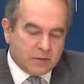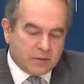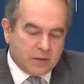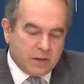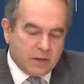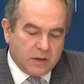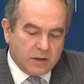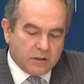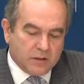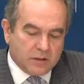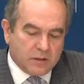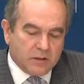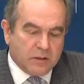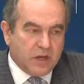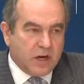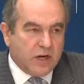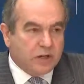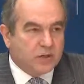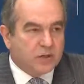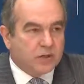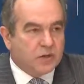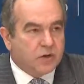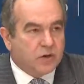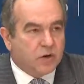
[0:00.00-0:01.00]
uh,
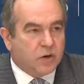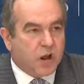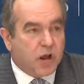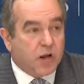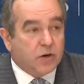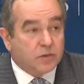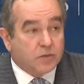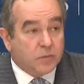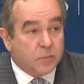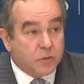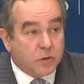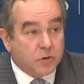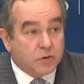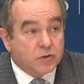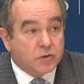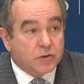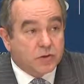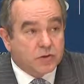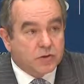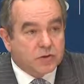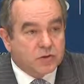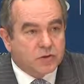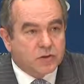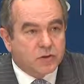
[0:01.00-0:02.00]
suggestions or
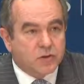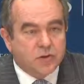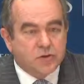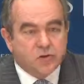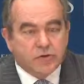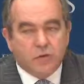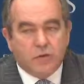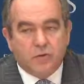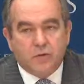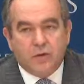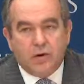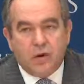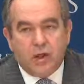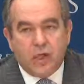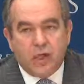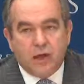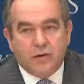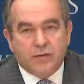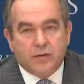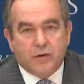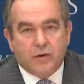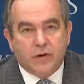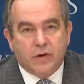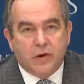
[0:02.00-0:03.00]
contributions to this overall
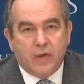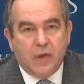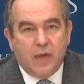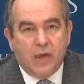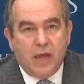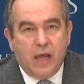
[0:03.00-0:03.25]
effort.